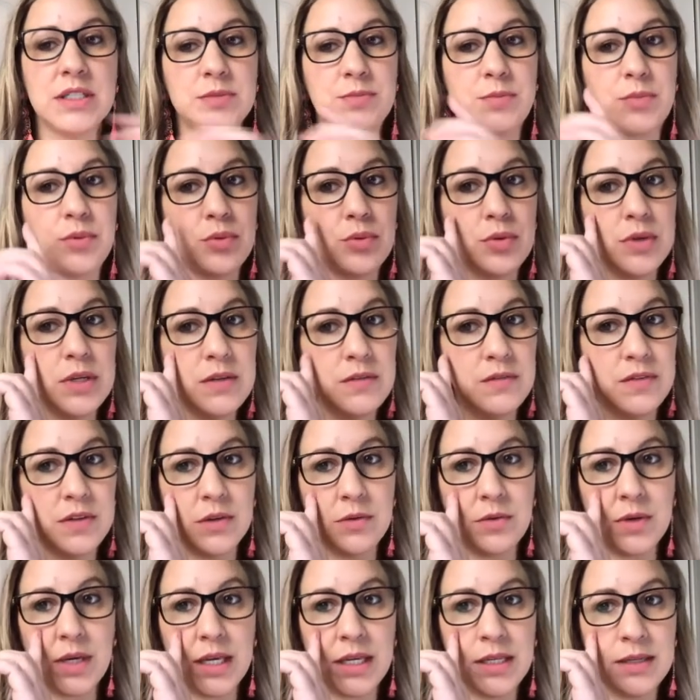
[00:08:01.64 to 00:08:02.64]

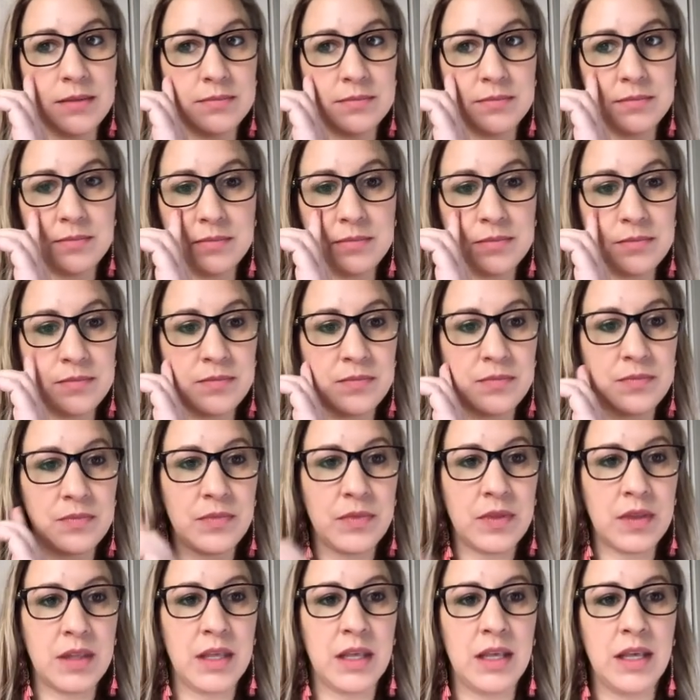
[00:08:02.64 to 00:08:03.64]
preview it
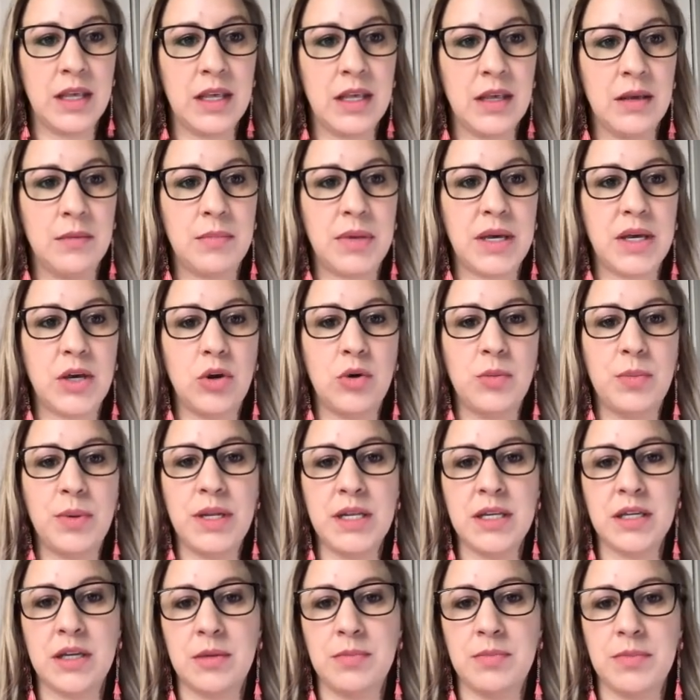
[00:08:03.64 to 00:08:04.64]
by
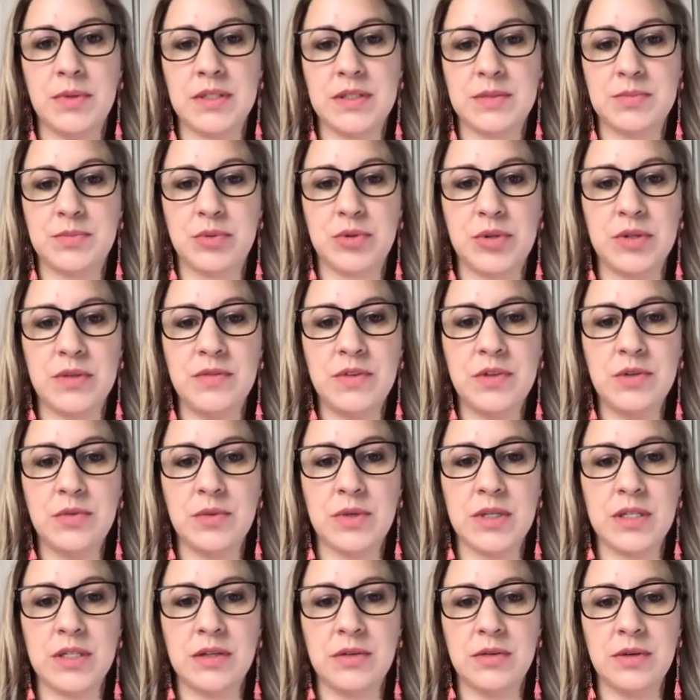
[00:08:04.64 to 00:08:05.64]
opening up this preview
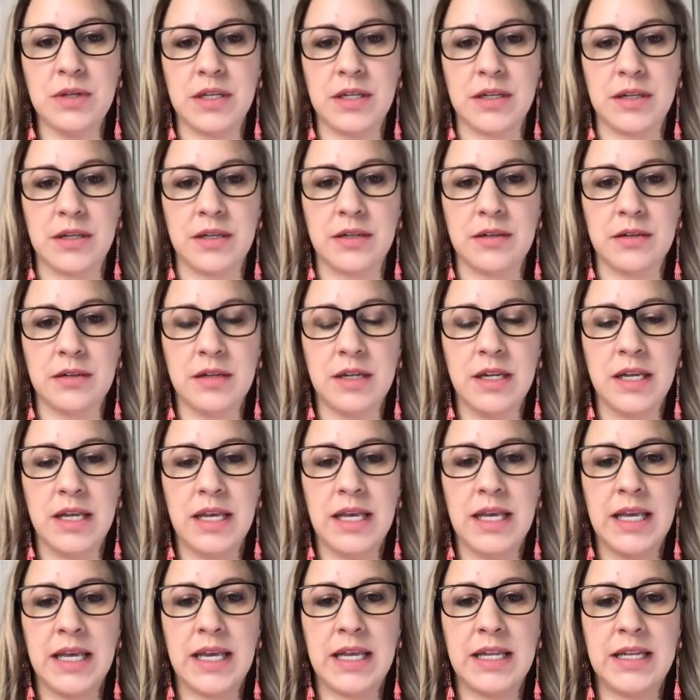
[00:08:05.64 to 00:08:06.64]
window here.
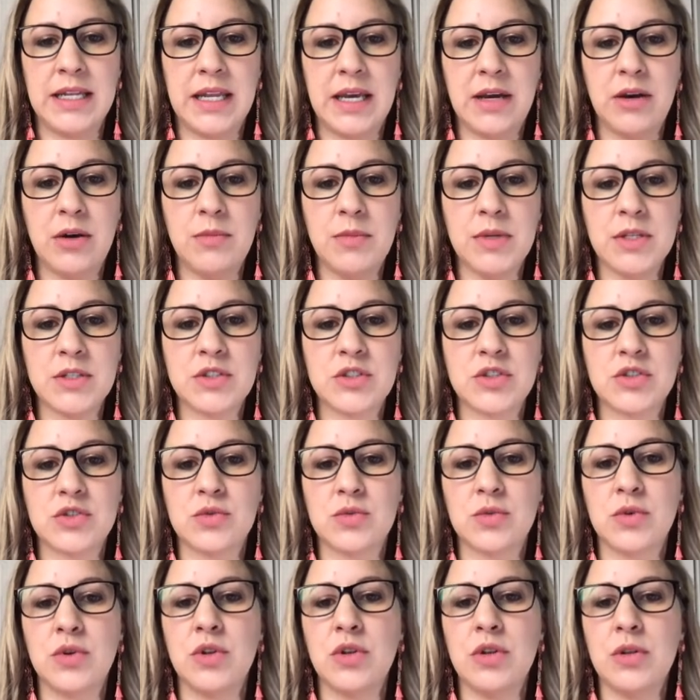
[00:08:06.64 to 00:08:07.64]
And now I'm going to
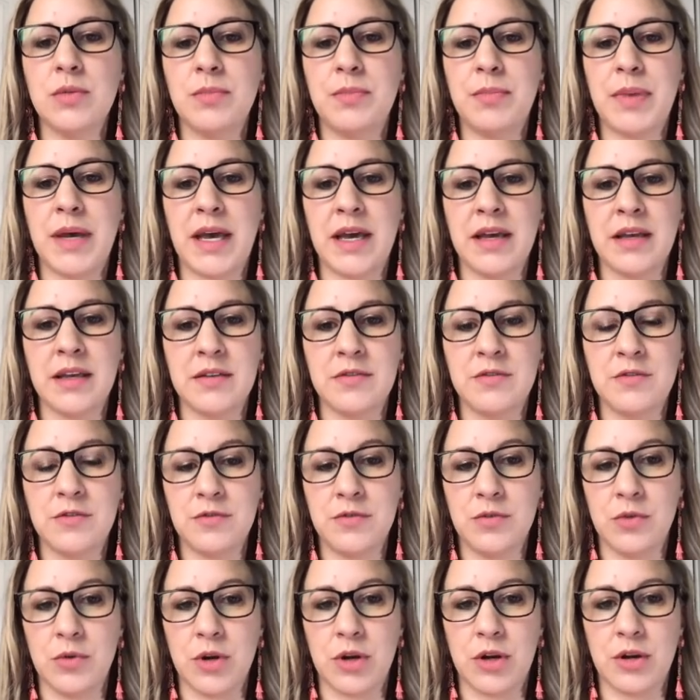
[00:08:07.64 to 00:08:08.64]
scroll back and
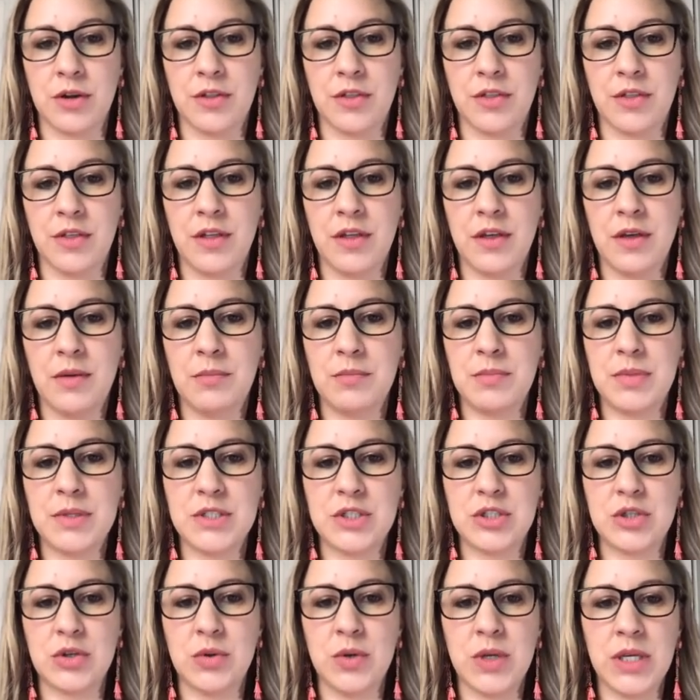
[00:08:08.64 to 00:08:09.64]
forth
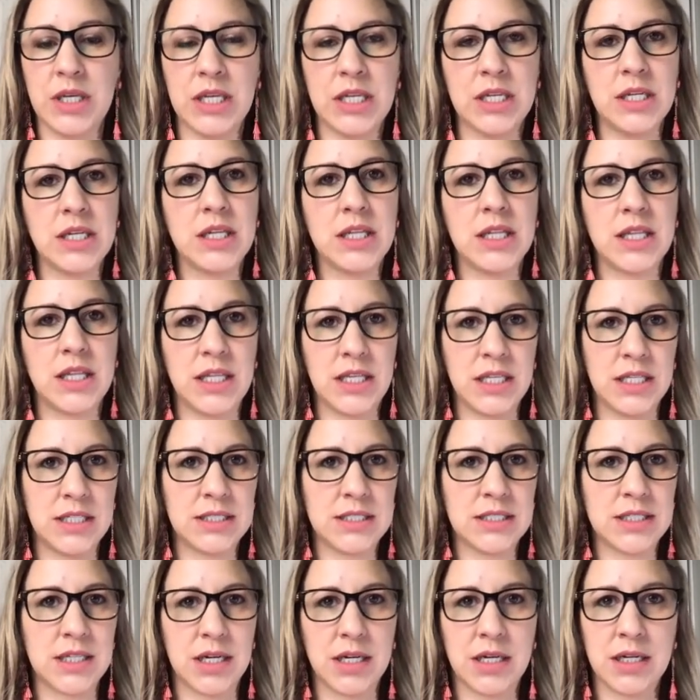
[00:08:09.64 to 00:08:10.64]
between these
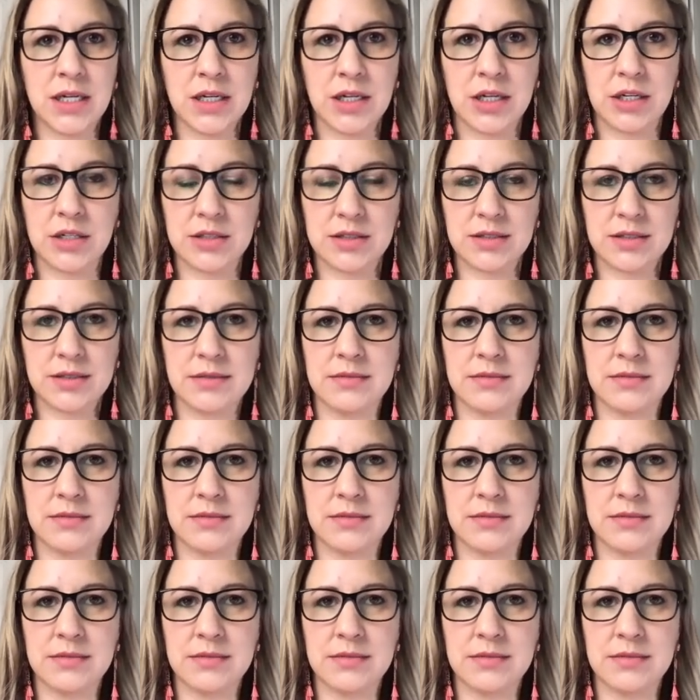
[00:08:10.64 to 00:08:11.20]
cards.